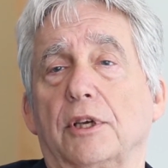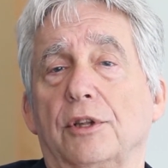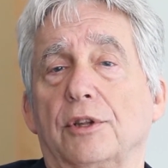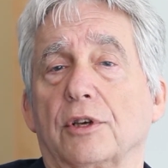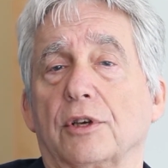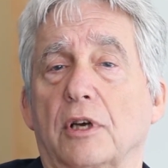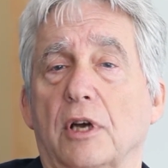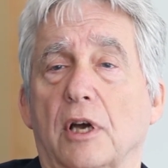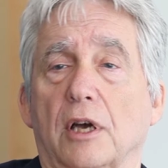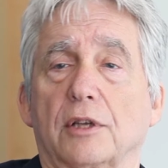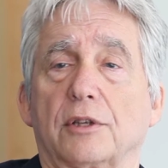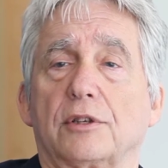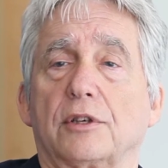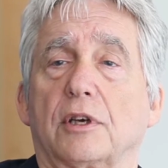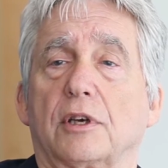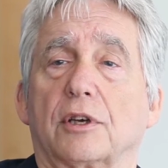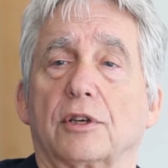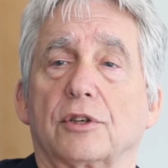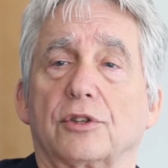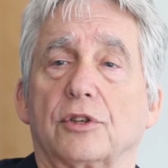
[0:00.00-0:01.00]
in the
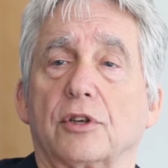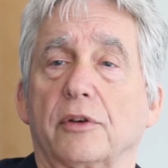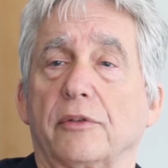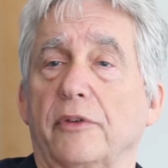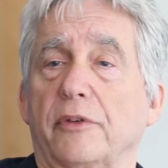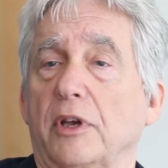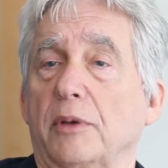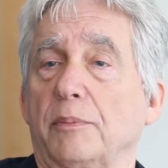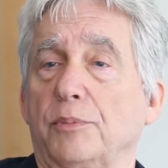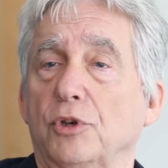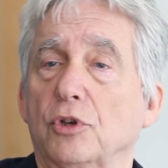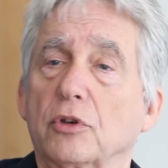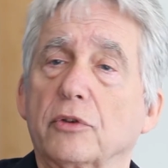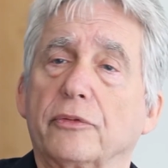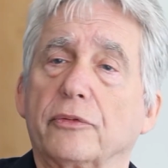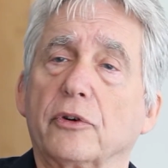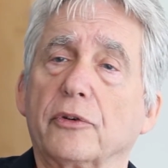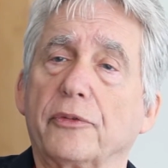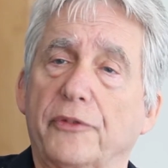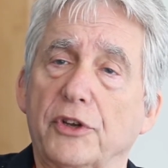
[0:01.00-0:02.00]
context of a
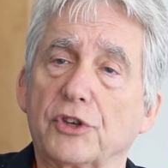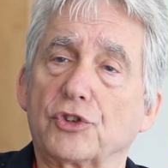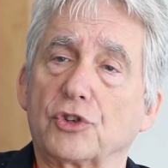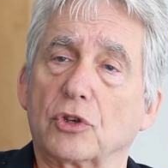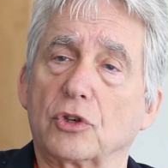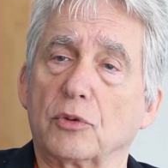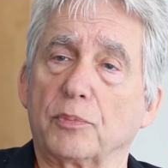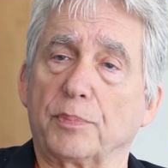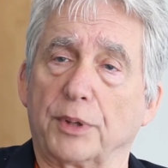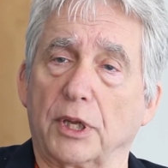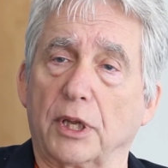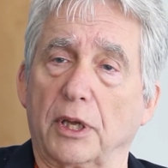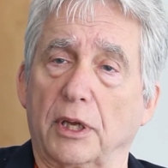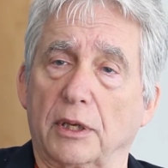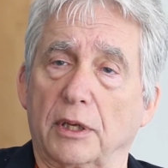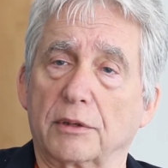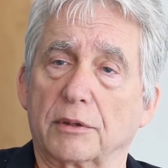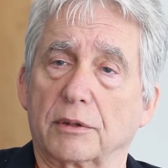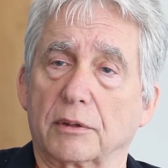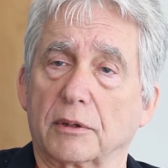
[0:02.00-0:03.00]
beautiful physical
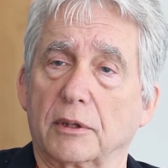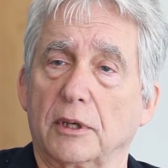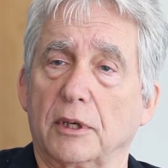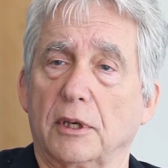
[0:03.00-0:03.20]
plant.